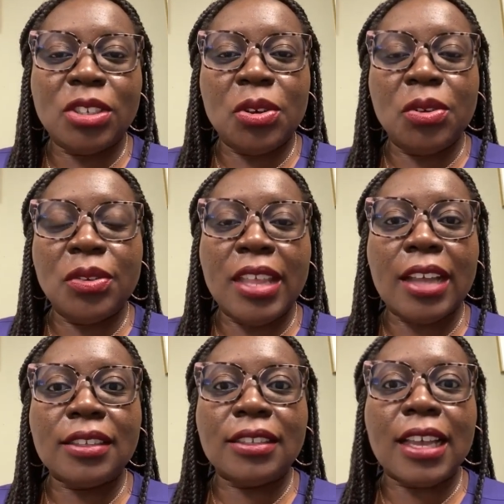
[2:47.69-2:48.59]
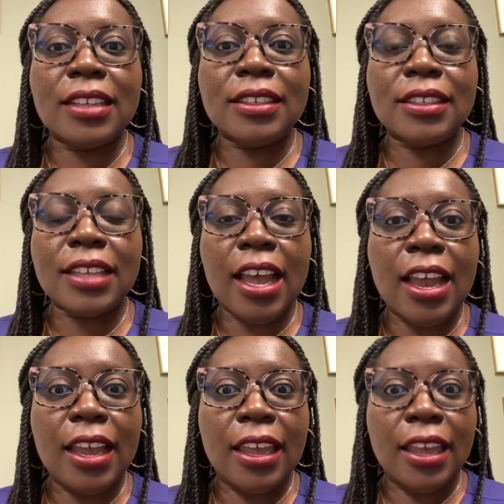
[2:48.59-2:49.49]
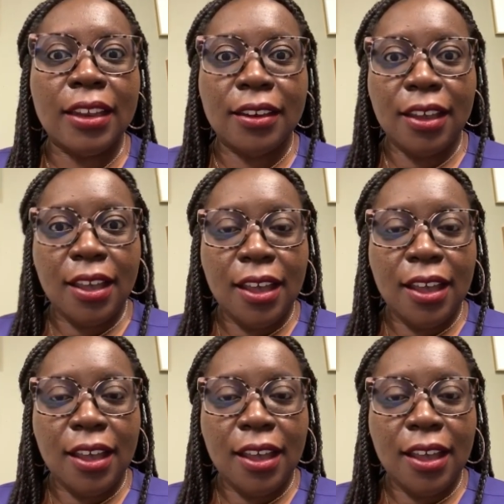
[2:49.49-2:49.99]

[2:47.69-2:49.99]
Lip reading: So that's a sign. And